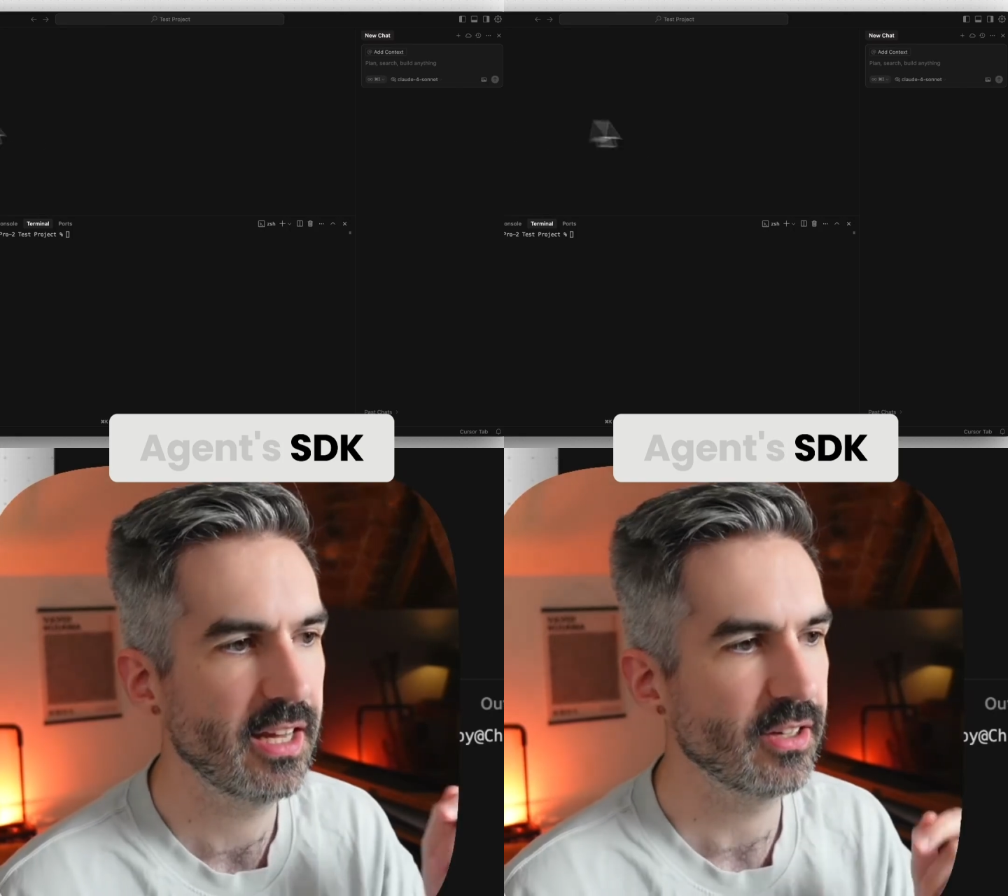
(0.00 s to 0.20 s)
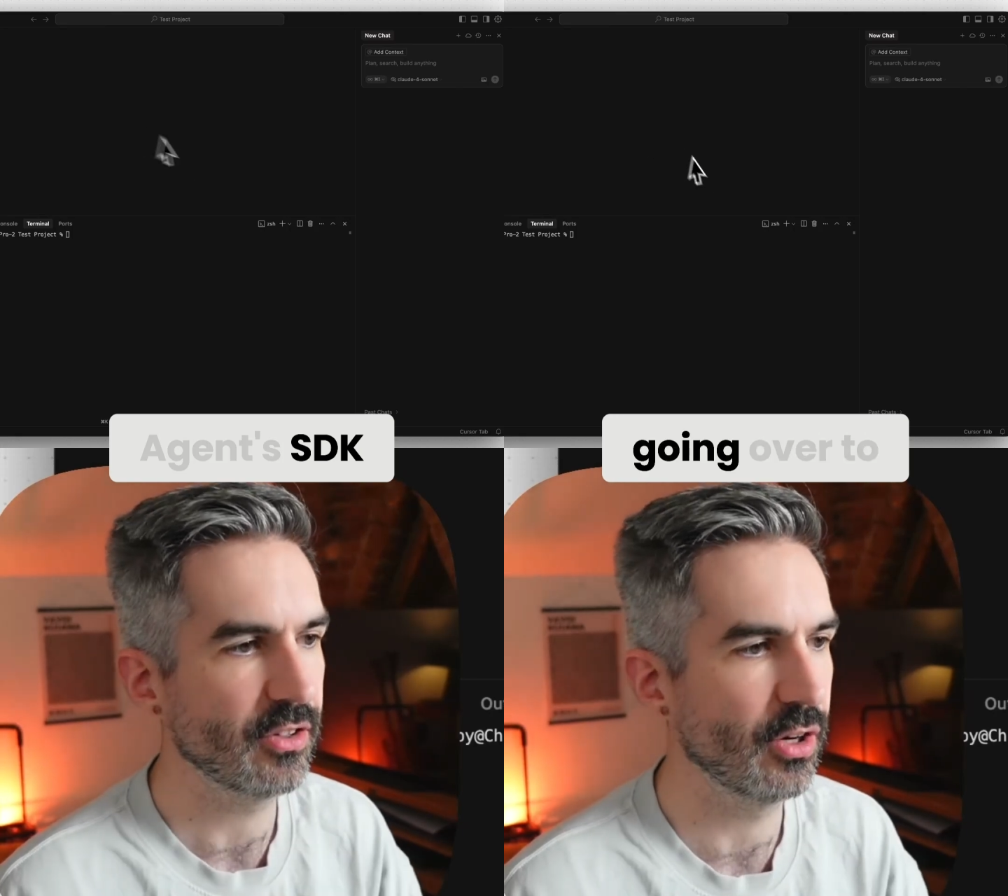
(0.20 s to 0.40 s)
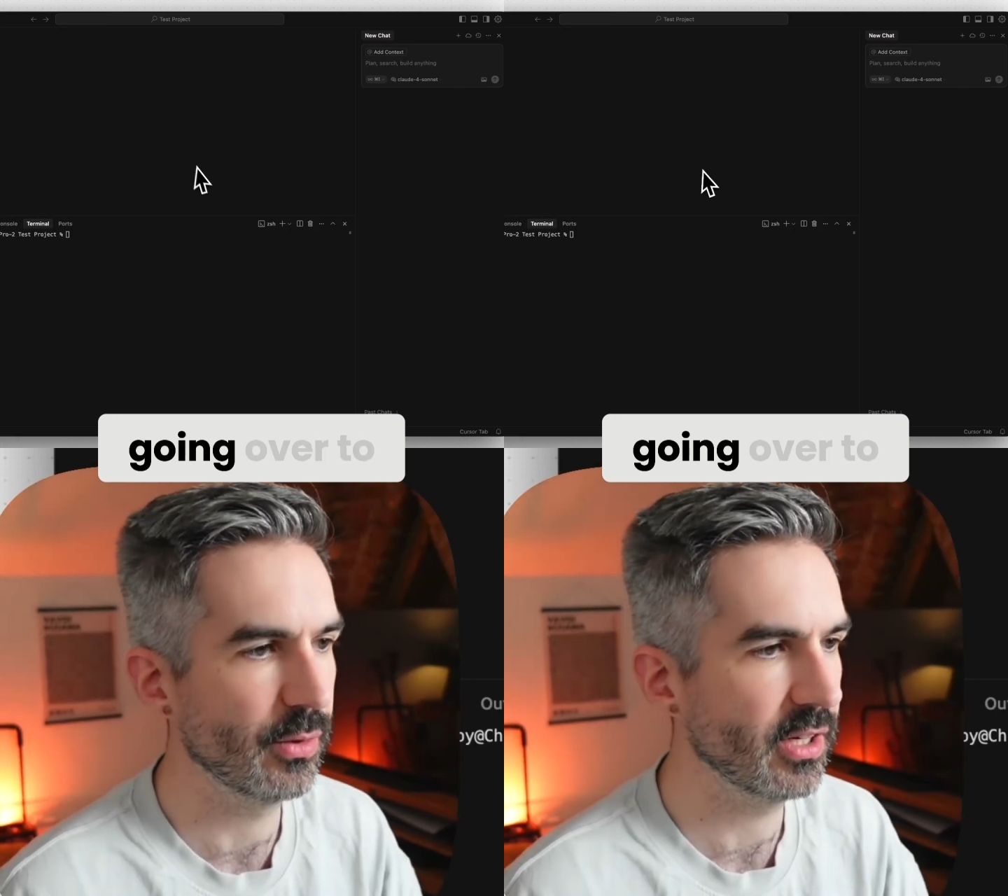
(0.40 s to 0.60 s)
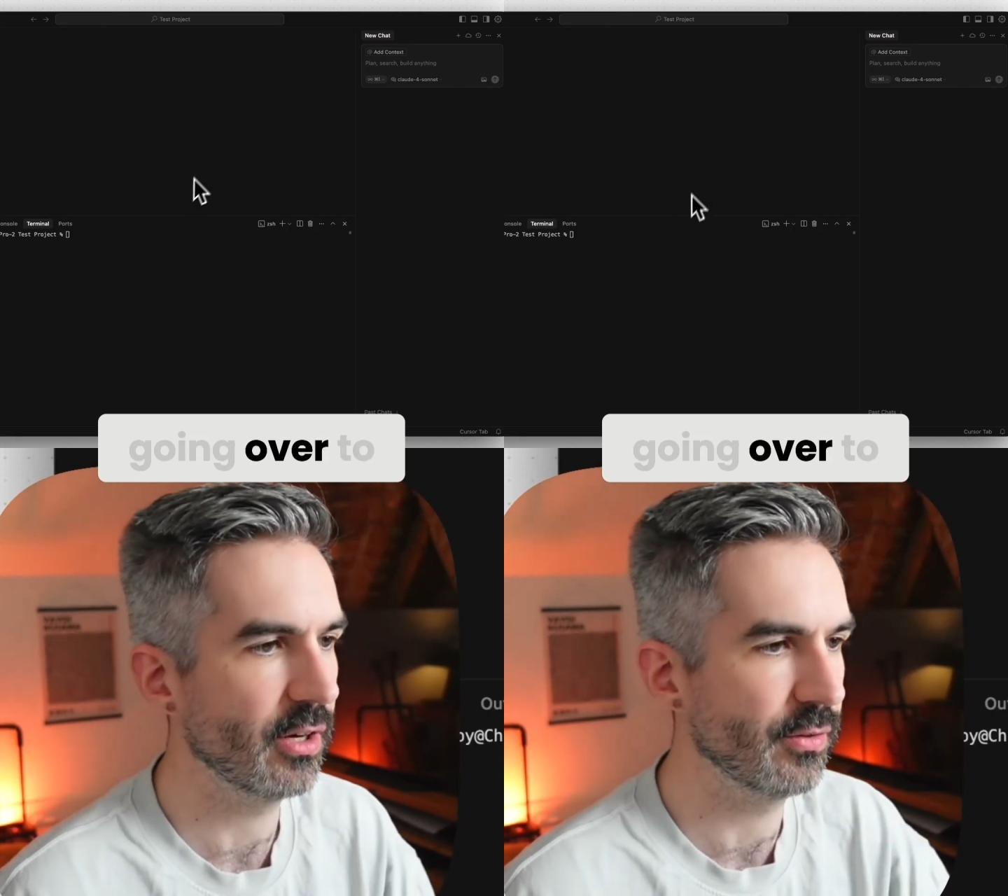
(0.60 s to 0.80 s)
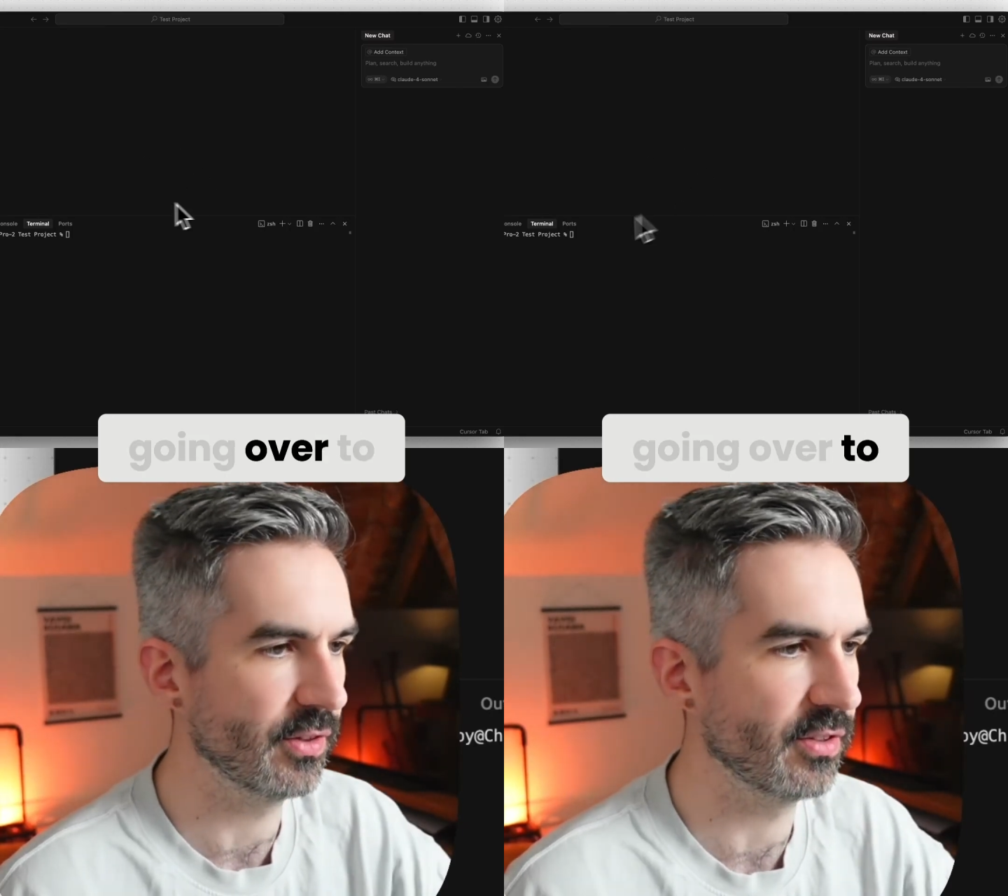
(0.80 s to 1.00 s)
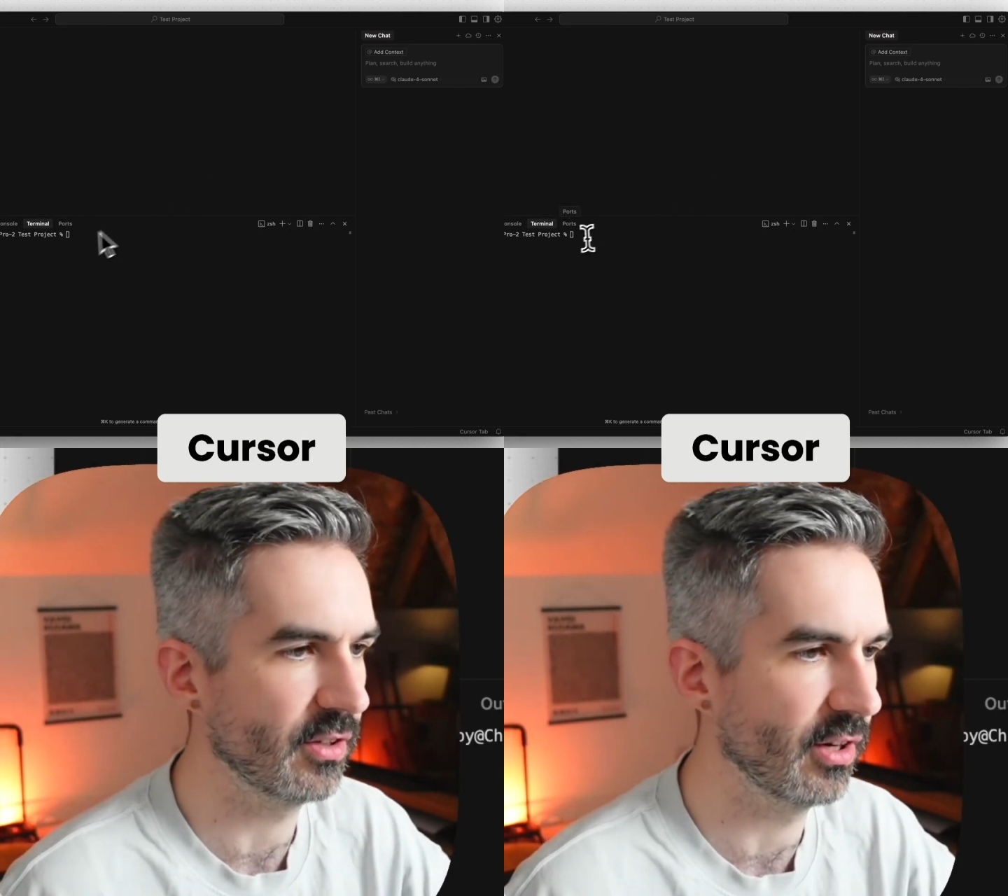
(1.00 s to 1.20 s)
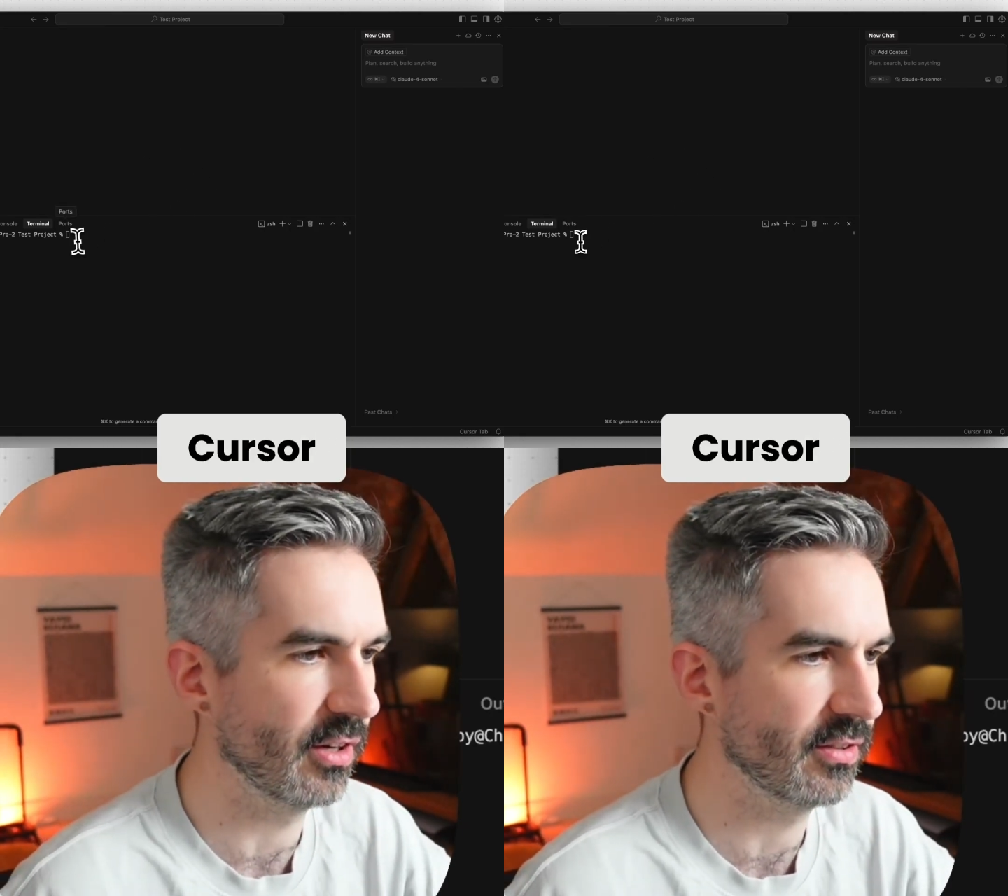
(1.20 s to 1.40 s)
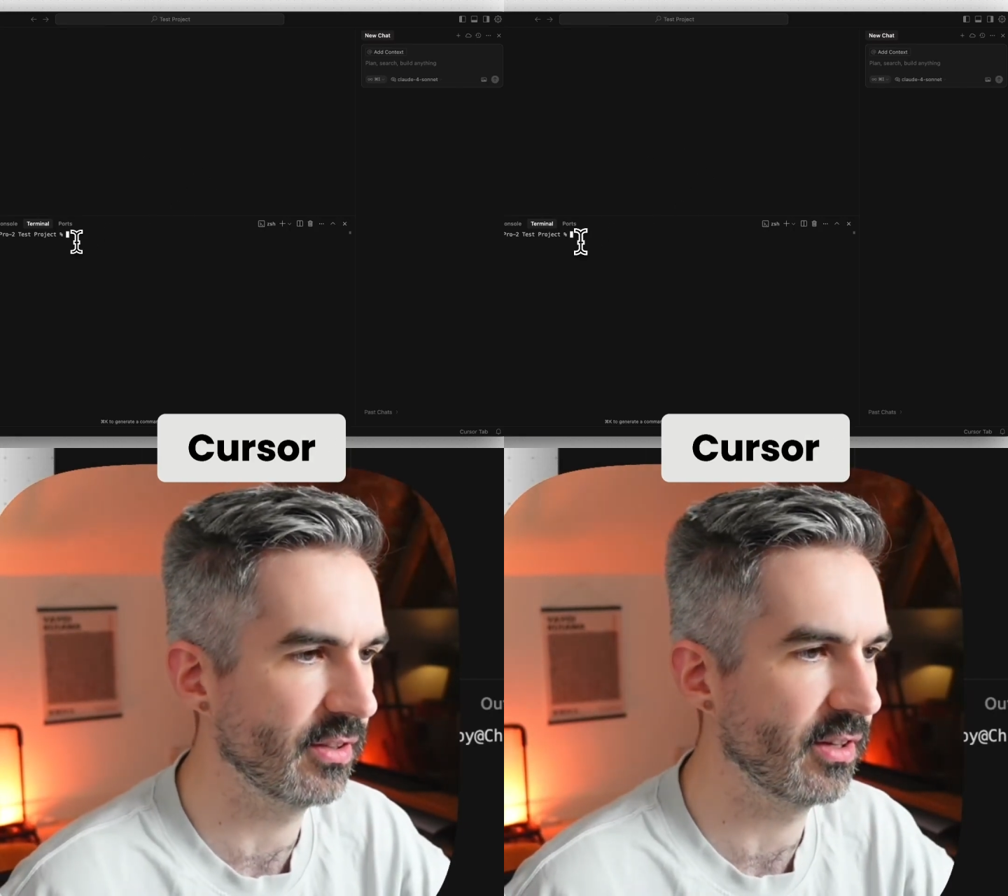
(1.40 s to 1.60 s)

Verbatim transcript: going over to Cursor,